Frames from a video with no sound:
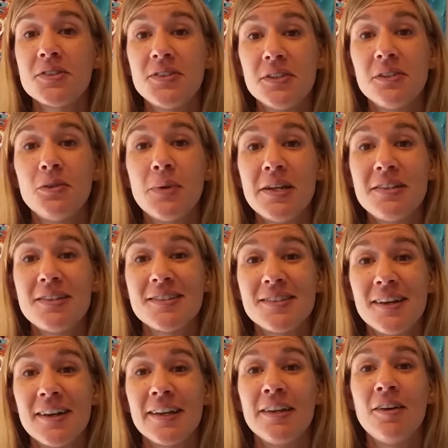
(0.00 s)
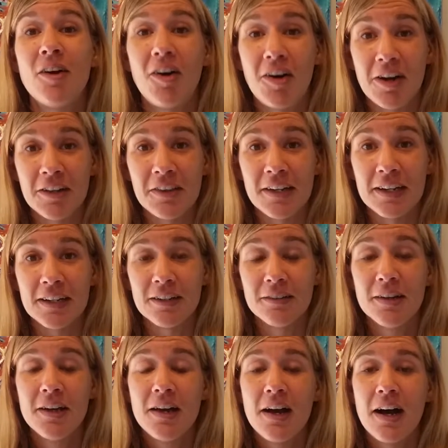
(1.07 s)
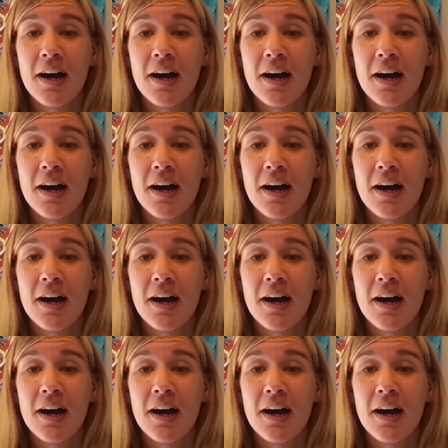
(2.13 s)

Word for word: silhouette design on there.